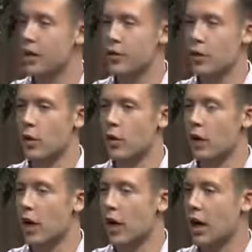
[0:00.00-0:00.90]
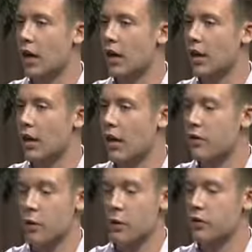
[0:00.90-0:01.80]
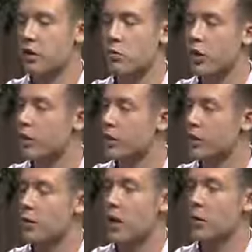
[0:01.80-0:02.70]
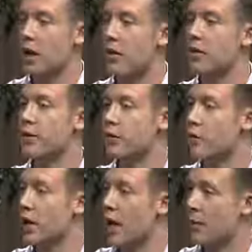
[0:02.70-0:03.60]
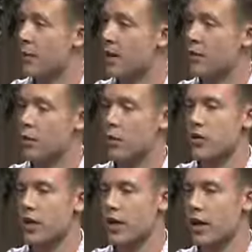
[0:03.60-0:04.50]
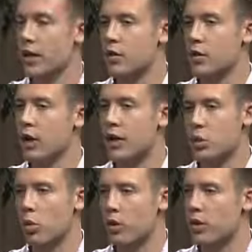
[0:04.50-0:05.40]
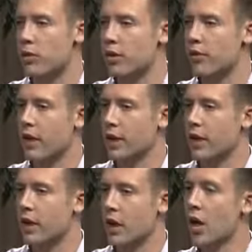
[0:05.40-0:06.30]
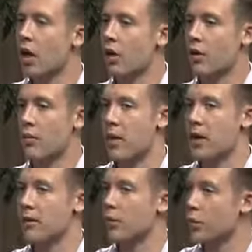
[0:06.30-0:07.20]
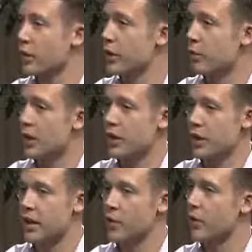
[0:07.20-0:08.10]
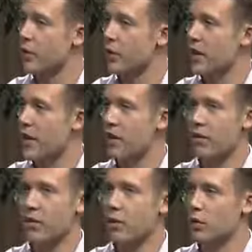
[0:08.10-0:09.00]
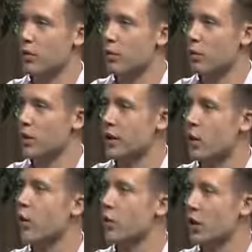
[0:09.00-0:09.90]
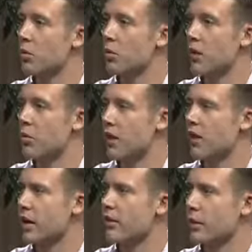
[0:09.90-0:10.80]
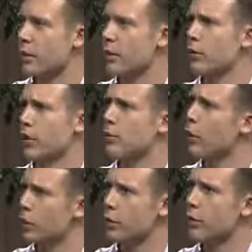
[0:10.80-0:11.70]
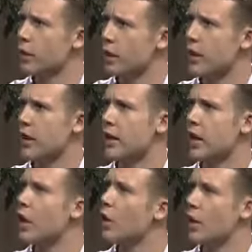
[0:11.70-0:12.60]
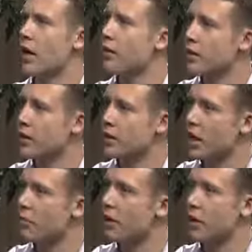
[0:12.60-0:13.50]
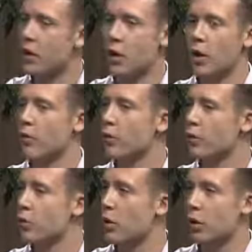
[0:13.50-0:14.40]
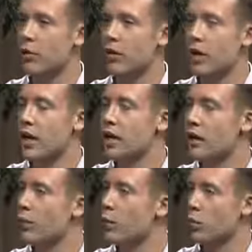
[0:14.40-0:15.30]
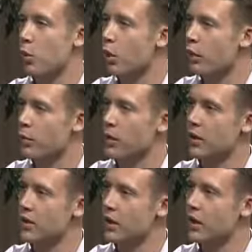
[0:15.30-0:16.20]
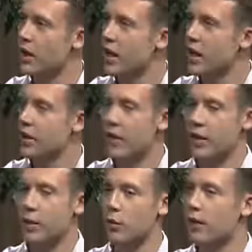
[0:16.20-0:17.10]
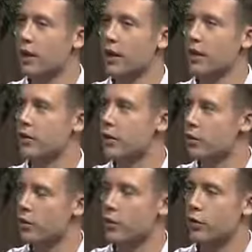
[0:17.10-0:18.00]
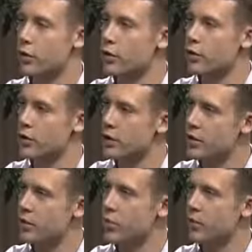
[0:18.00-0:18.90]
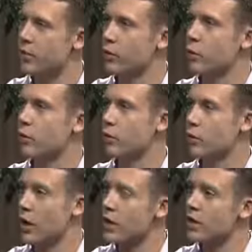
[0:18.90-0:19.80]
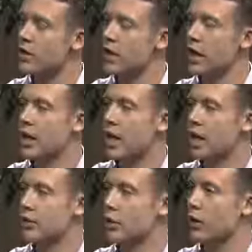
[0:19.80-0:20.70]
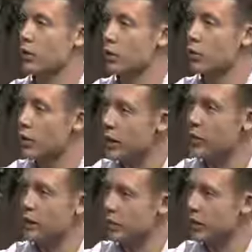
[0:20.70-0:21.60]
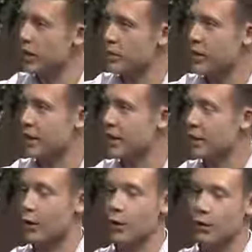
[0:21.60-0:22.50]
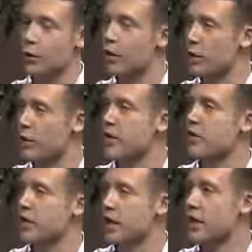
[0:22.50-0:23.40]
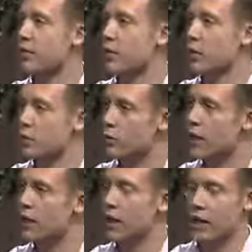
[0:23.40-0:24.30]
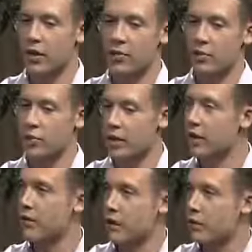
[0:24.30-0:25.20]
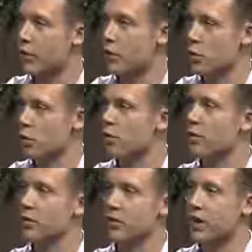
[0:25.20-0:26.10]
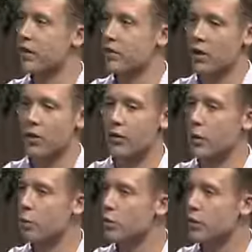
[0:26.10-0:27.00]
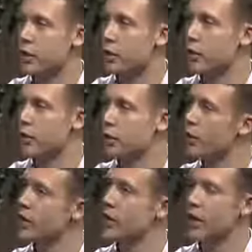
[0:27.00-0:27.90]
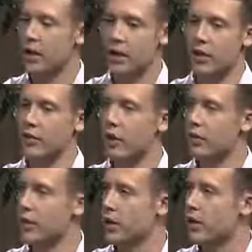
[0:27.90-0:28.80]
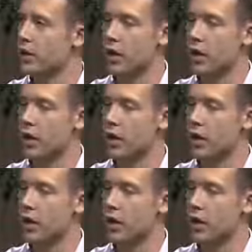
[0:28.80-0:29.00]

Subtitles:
So I feel the same way you did, and this is what happened afterwards. And then I usually like to point them to the fact that many of the real American heroes that we have, the folks that we really hold up in America as heroes, like Martin Luther King or Harriet Tubman or Rosa Parks, never were part of the military. In fact, they were fighting in social justice movements for people's rights. And so if you really want to be an American hero, if you really want to stand up for what's right, then get involved in social movements, get involved in improving your community, get involved in